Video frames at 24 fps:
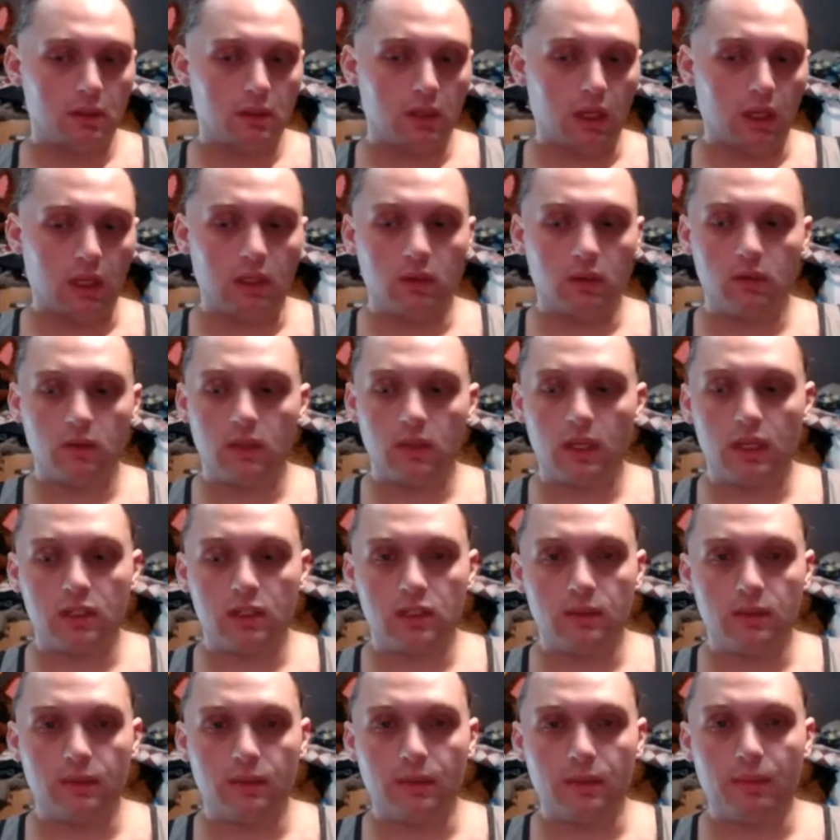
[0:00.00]
And you think I
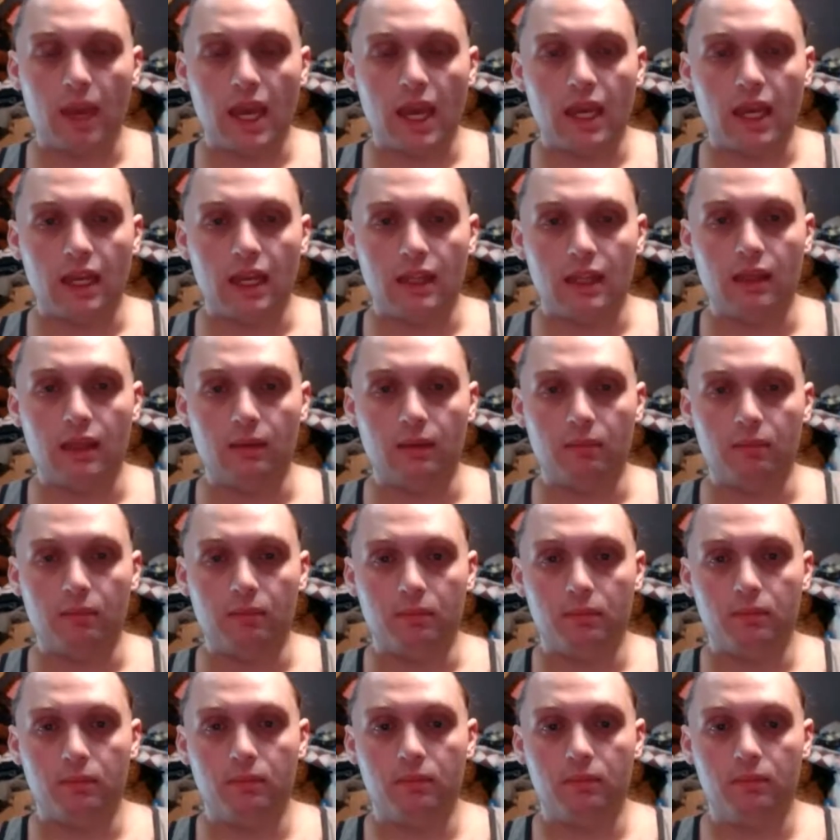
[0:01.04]
should be mad at them.
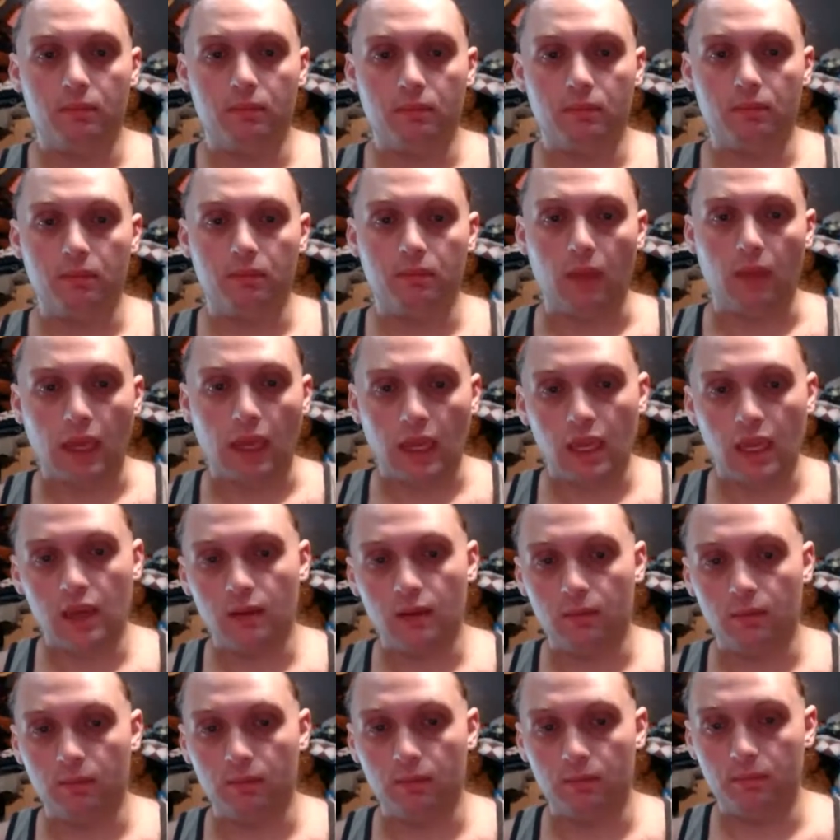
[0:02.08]
I
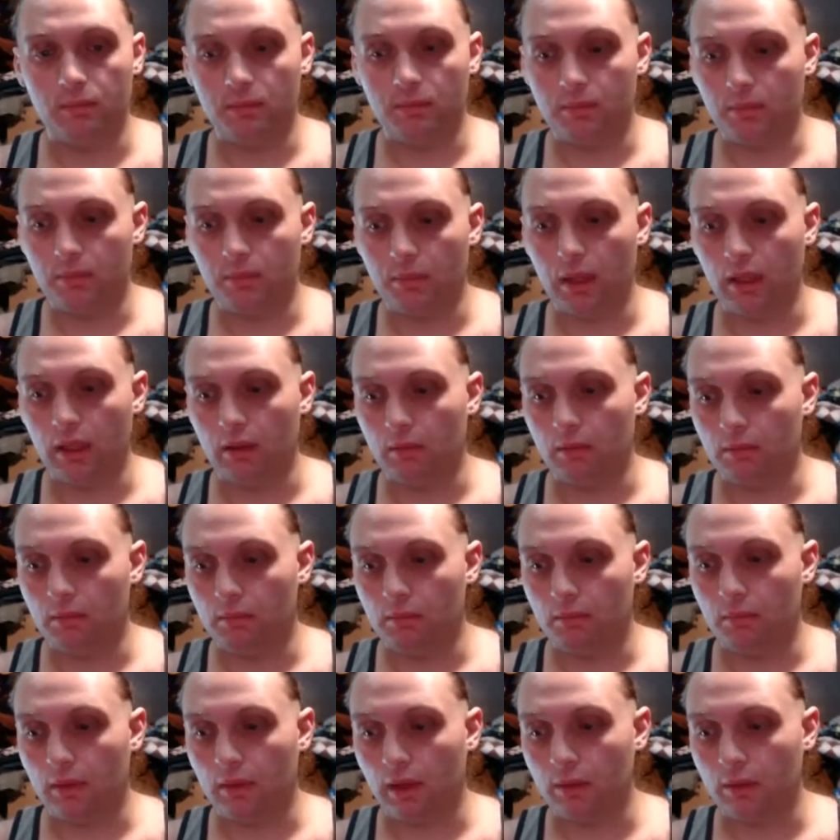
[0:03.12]
am, but
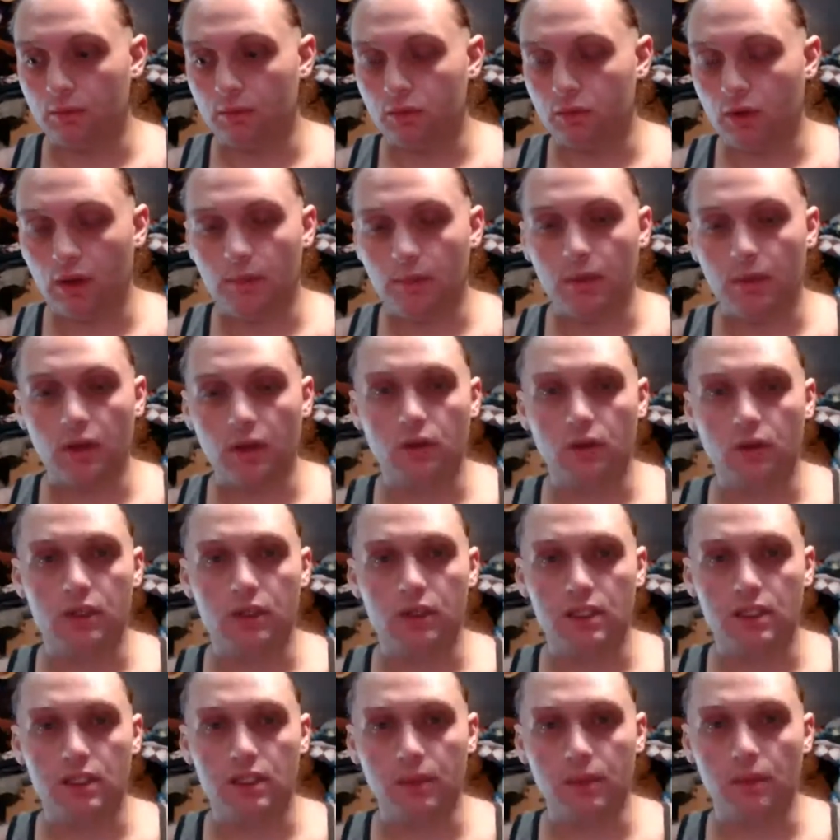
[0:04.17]
I'm trying my hardest
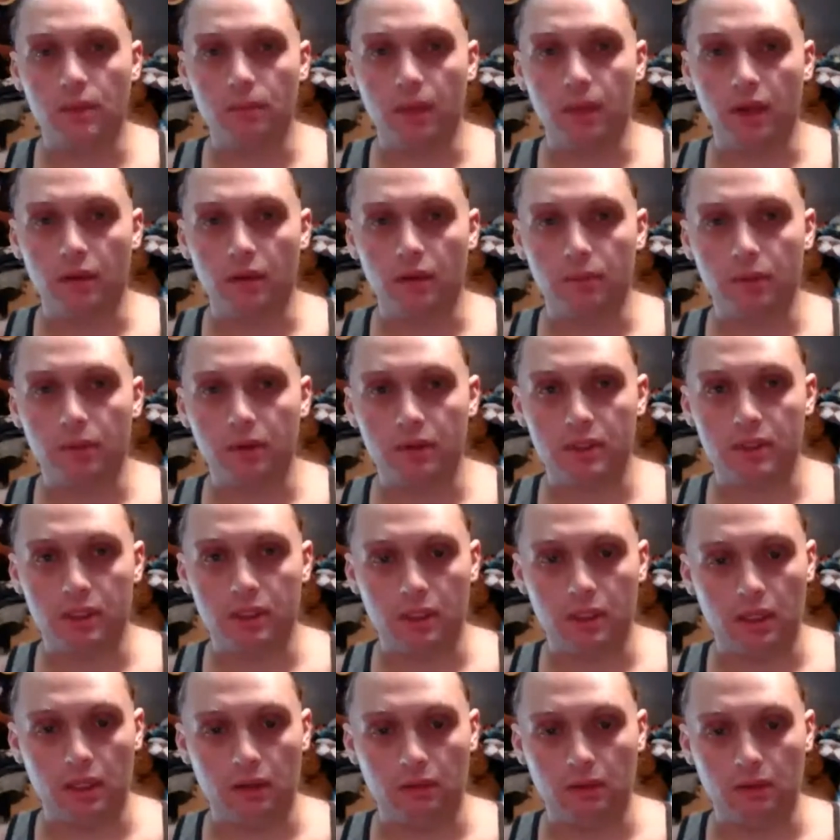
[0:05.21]
to be the better person
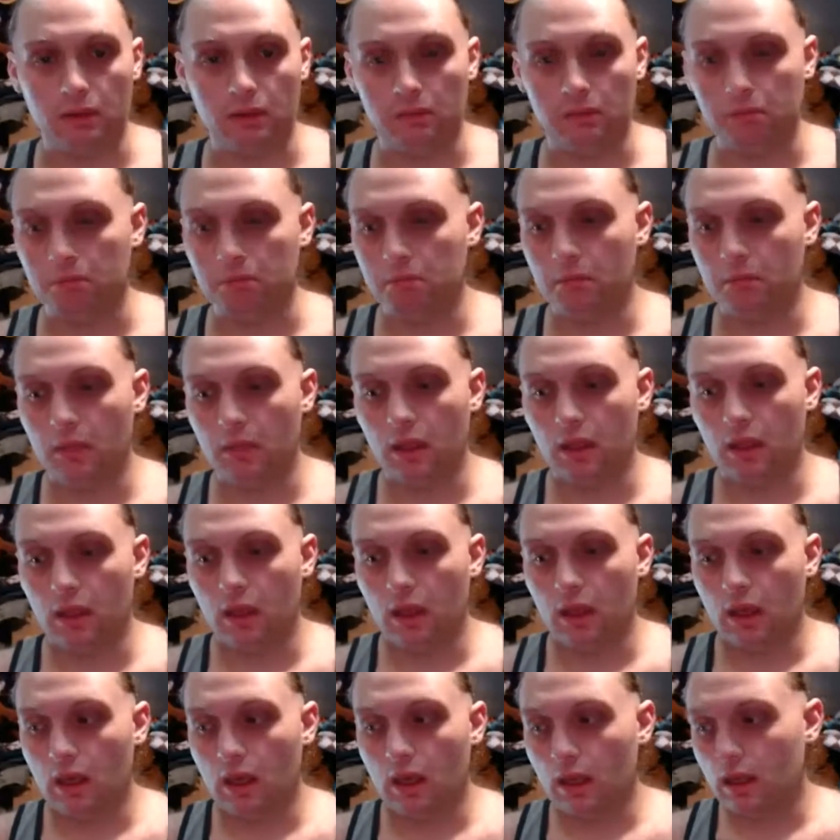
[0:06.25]
here, and
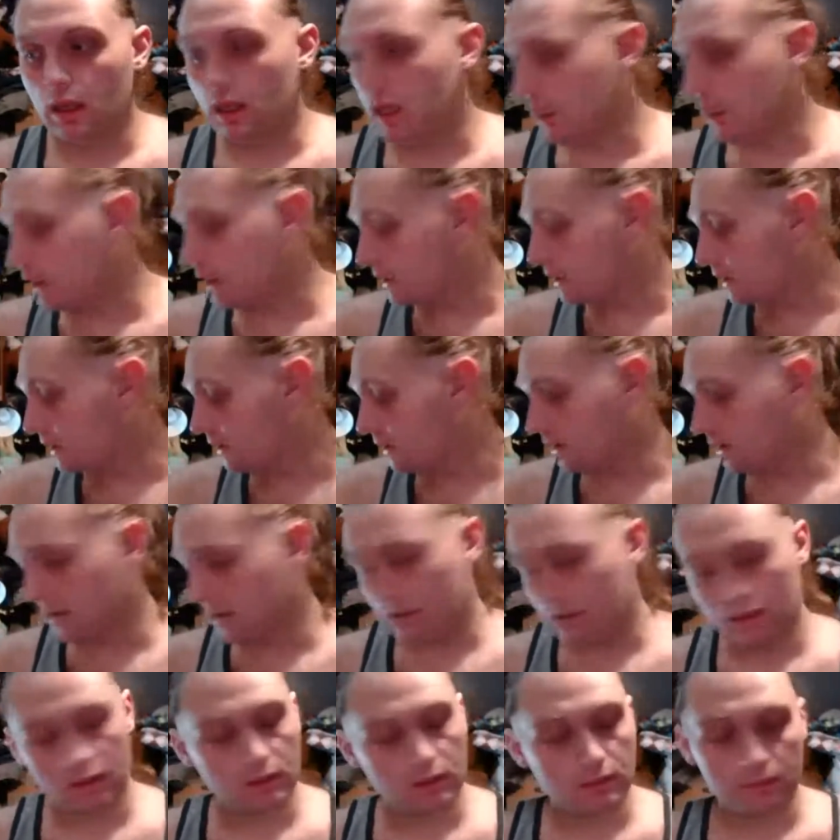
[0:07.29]

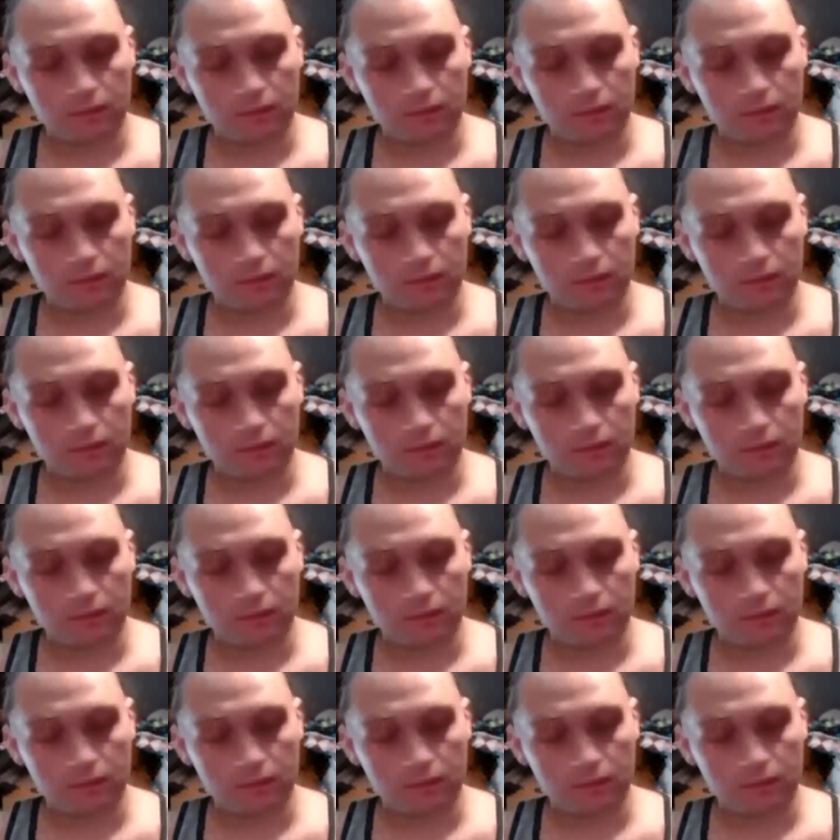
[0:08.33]
that's